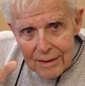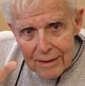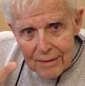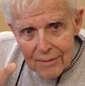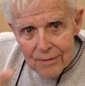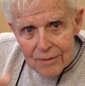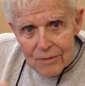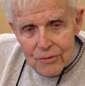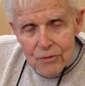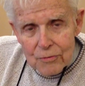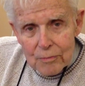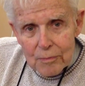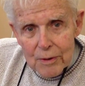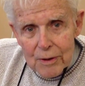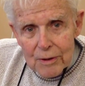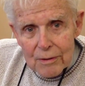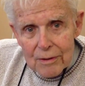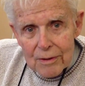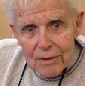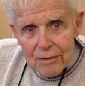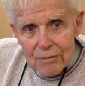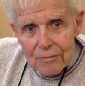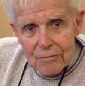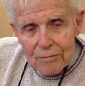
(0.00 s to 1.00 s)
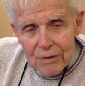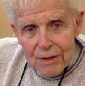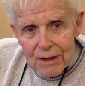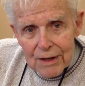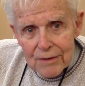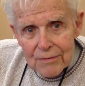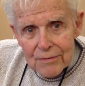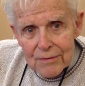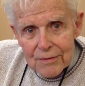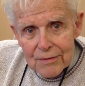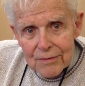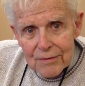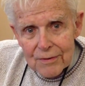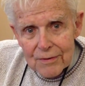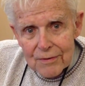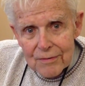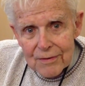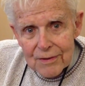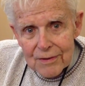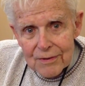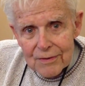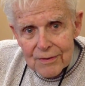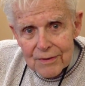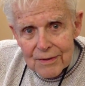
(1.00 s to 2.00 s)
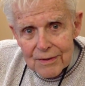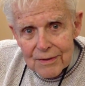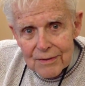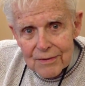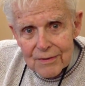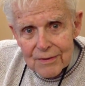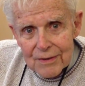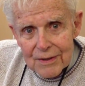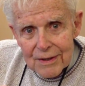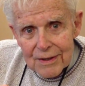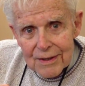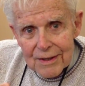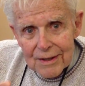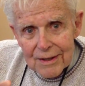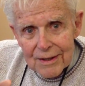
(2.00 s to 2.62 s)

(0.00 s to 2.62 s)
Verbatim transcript: In the spirit of Francis of Assisi,